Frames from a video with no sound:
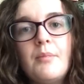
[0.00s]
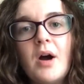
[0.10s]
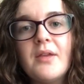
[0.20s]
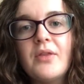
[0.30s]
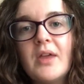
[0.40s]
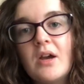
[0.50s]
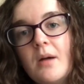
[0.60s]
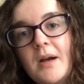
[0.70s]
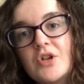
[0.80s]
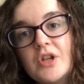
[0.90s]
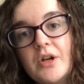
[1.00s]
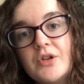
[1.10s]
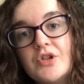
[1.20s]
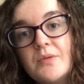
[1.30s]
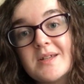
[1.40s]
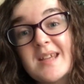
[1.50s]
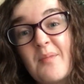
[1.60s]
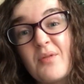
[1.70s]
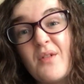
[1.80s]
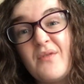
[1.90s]
but I think I'm actually going to do a
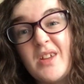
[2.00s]
separate